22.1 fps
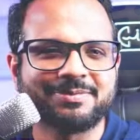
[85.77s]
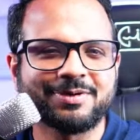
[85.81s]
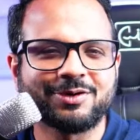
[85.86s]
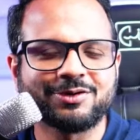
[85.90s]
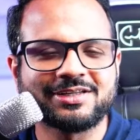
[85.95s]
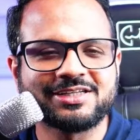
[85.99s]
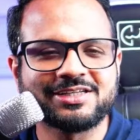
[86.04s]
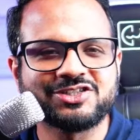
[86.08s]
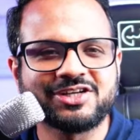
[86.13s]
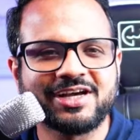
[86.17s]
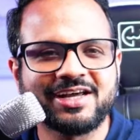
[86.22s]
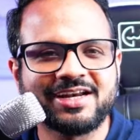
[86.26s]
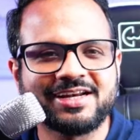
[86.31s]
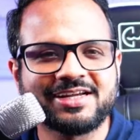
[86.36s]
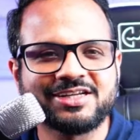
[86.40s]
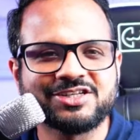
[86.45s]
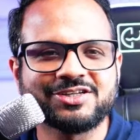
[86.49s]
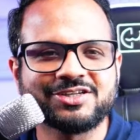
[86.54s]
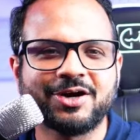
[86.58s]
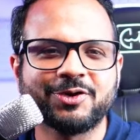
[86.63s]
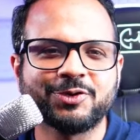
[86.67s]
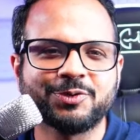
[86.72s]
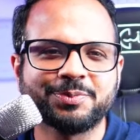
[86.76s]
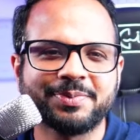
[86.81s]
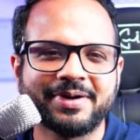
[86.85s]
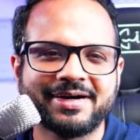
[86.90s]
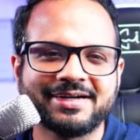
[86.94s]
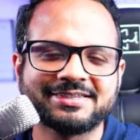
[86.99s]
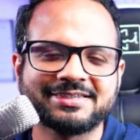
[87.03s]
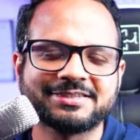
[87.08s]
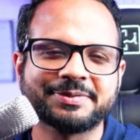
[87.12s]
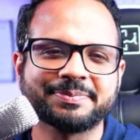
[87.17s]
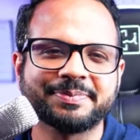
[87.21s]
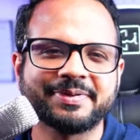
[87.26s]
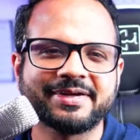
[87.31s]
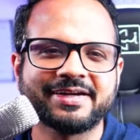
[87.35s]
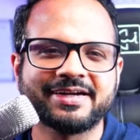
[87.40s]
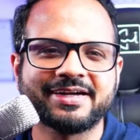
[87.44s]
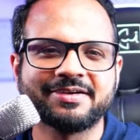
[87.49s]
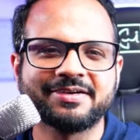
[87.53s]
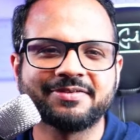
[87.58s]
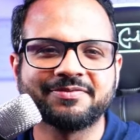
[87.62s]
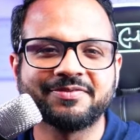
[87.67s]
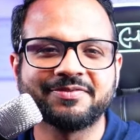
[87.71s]
the challenge, how to
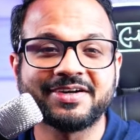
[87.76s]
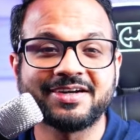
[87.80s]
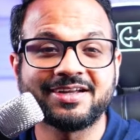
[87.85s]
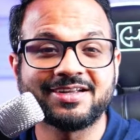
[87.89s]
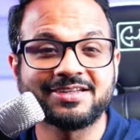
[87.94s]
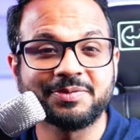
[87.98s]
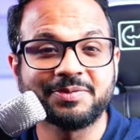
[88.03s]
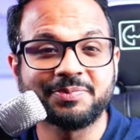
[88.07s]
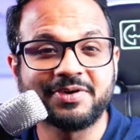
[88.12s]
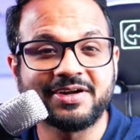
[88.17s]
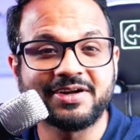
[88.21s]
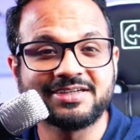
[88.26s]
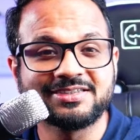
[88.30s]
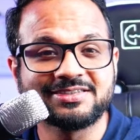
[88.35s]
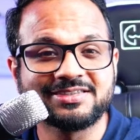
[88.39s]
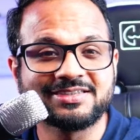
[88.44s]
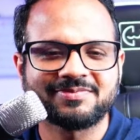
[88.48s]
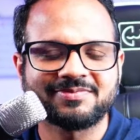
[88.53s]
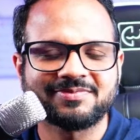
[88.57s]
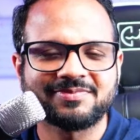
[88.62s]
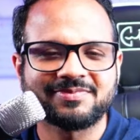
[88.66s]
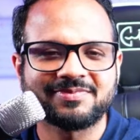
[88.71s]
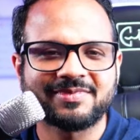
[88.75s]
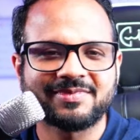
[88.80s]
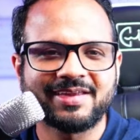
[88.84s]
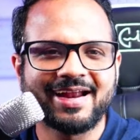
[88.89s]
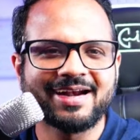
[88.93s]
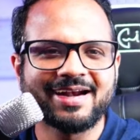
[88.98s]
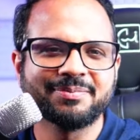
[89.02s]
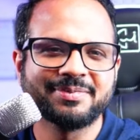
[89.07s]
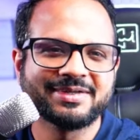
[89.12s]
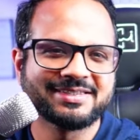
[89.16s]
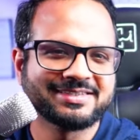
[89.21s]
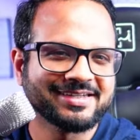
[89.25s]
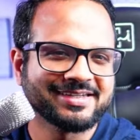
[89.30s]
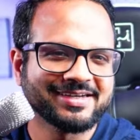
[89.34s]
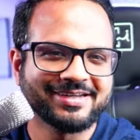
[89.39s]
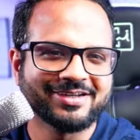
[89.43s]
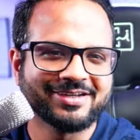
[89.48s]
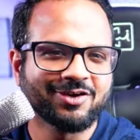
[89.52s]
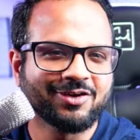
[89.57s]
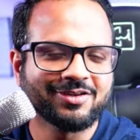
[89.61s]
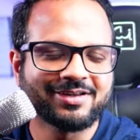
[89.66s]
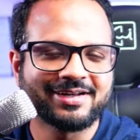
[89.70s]
participate, what are the prizes, and
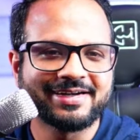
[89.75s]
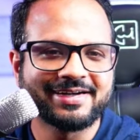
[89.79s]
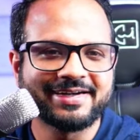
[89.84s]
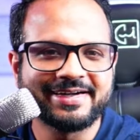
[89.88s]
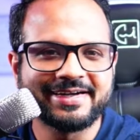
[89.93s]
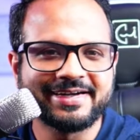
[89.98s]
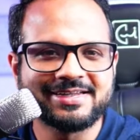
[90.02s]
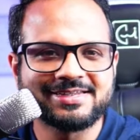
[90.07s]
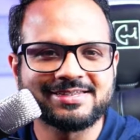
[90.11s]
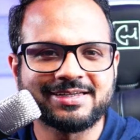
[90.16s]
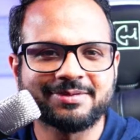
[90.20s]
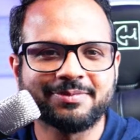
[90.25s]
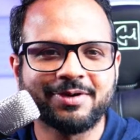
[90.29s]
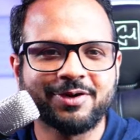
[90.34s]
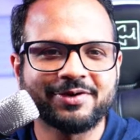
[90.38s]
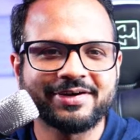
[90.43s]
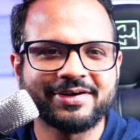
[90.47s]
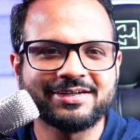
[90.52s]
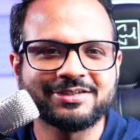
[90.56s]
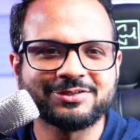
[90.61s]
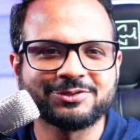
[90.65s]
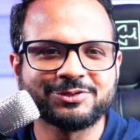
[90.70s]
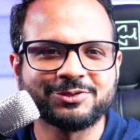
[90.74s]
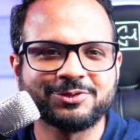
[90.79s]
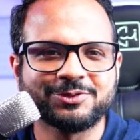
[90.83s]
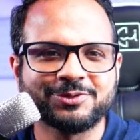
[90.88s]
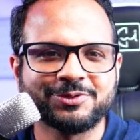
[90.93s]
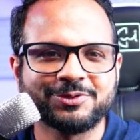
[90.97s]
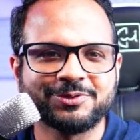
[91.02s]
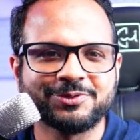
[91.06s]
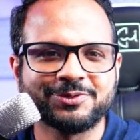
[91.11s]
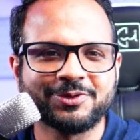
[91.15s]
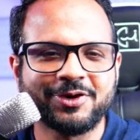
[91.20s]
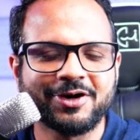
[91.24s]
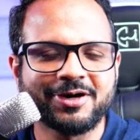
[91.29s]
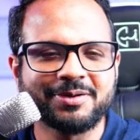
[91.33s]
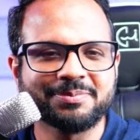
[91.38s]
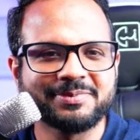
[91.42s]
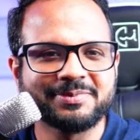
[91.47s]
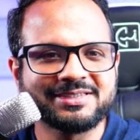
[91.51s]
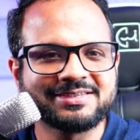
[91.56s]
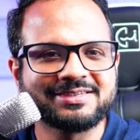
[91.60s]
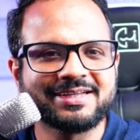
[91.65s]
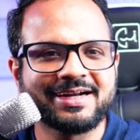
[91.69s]
basically all the details about it. So do not
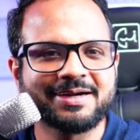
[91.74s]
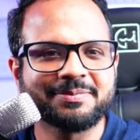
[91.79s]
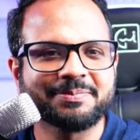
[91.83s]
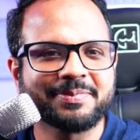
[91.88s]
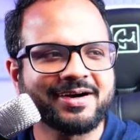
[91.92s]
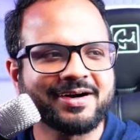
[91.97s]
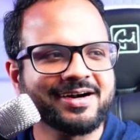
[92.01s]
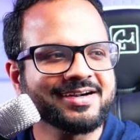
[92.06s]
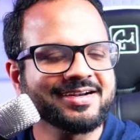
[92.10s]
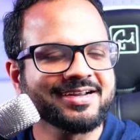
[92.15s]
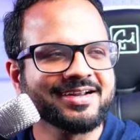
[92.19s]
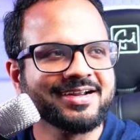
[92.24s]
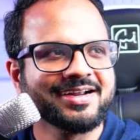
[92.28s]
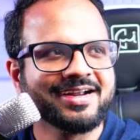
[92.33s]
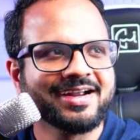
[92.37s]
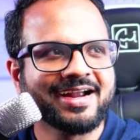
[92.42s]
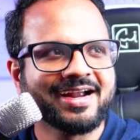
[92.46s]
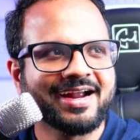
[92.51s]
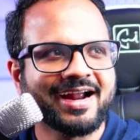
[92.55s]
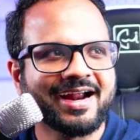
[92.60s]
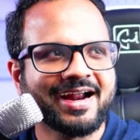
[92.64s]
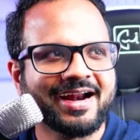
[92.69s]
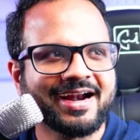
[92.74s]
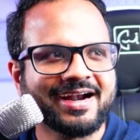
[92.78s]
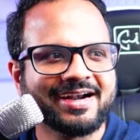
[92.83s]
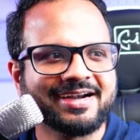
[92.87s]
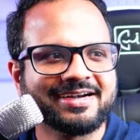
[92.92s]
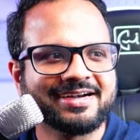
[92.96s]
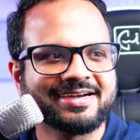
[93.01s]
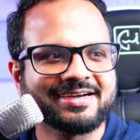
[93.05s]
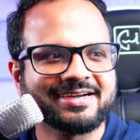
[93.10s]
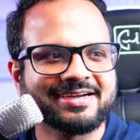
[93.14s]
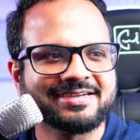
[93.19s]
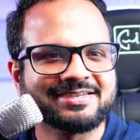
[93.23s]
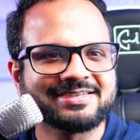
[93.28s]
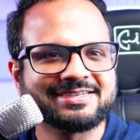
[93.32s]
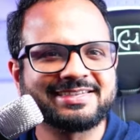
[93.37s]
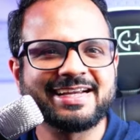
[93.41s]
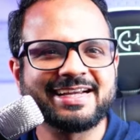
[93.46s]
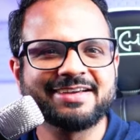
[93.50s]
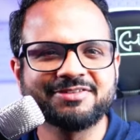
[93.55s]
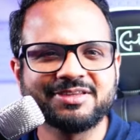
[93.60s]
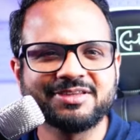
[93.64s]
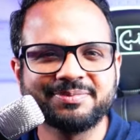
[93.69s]
miss that part, and
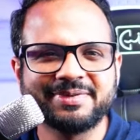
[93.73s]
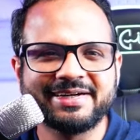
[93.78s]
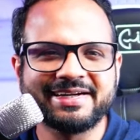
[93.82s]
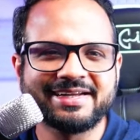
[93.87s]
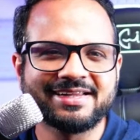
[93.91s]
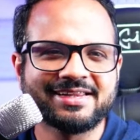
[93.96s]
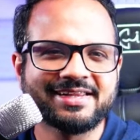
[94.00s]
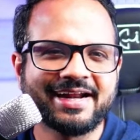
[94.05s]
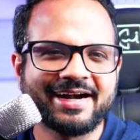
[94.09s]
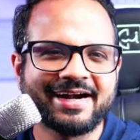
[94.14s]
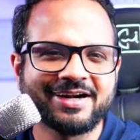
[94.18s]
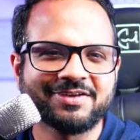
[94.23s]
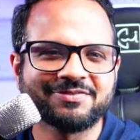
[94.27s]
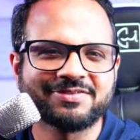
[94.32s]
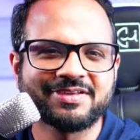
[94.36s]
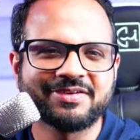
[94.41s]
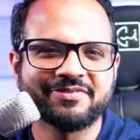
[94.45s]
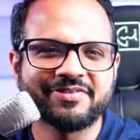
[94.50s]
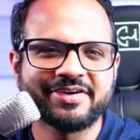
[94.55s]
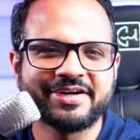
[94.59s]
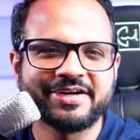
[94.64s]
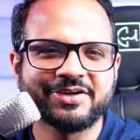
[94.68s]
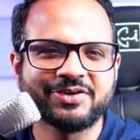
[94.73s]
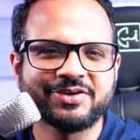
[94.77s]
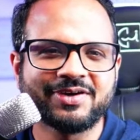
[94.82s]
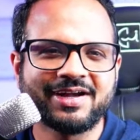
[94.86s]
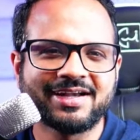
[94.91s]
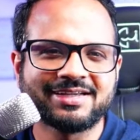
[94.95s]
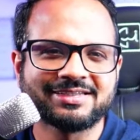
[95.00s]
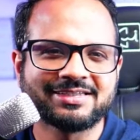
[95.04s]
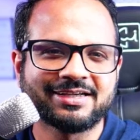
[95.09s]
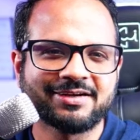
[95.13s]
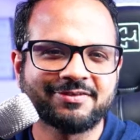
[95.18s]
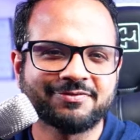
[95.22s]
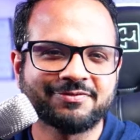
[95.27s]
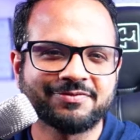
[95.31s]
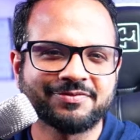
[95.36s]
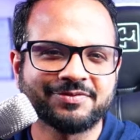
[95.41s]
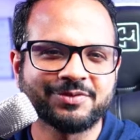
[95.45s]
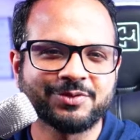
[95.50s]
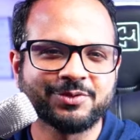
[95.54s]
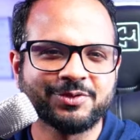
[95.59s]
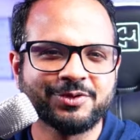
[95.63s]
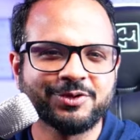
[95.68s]
stay with me till the end of the video. As I've
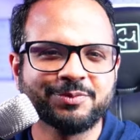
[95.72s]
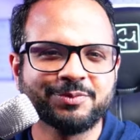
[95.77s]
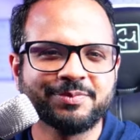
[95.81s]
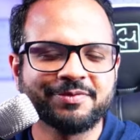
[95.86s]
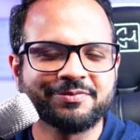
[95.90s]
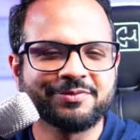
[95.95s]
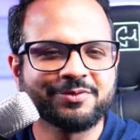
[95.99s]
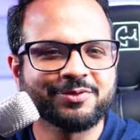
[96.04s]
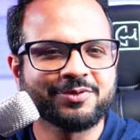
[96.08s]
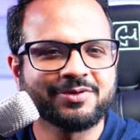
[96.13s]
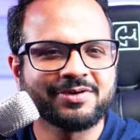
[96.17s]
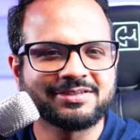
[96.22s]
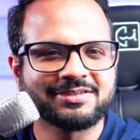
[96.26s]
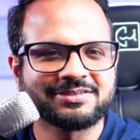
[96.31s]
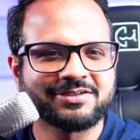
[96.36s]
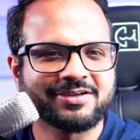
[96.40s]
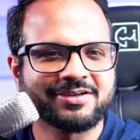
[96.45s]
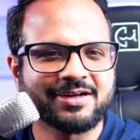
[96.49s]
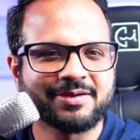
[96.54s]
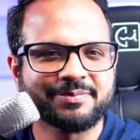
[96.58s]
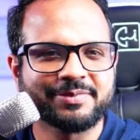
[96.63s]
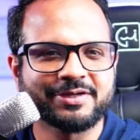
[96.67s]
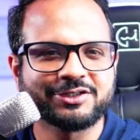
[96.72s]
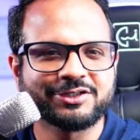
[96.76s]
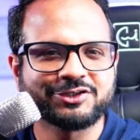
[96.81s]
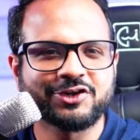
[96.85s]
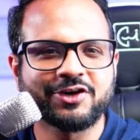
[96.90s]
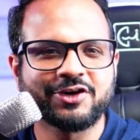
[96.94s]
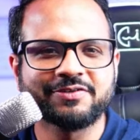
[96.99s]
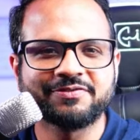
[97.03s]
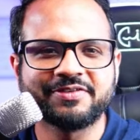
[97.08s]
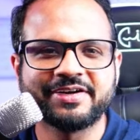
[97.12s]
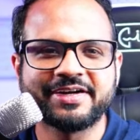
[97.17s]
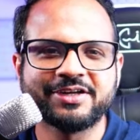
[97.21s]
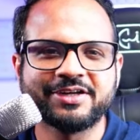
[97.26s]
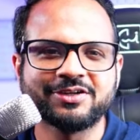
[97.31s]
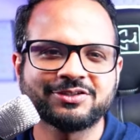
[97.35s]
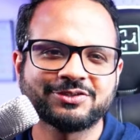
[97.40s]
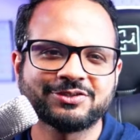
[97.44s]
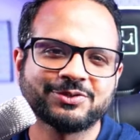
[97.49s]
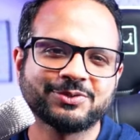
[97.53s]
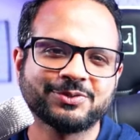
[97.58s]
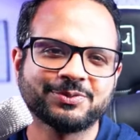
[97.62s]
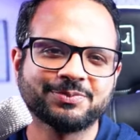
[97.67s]
told you before, it's gonna be a short video,
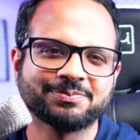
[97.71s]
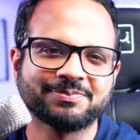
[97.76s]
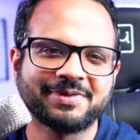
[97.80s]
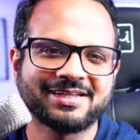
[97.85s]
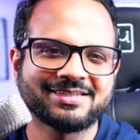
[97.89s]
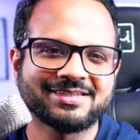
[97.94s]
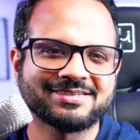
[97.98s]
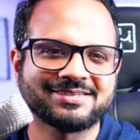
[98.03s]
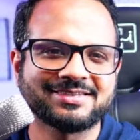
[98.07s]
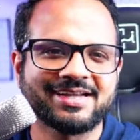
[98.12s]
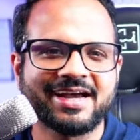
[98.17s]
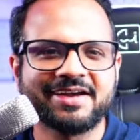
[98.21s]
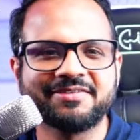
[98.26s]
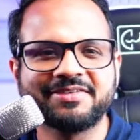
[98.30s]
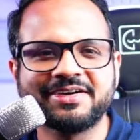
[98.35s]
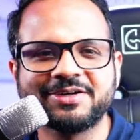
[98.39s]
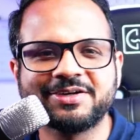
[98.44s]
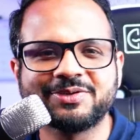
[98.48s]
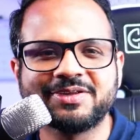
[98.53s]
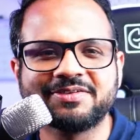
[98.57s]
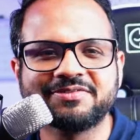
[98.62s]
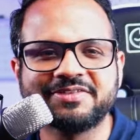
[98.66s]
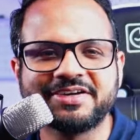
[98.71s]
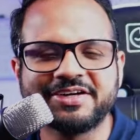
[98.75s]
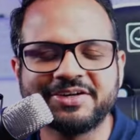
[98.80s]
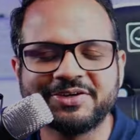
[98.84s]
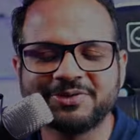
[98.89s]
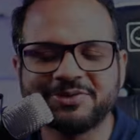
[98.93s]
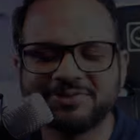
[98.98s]
so let's dive into the video.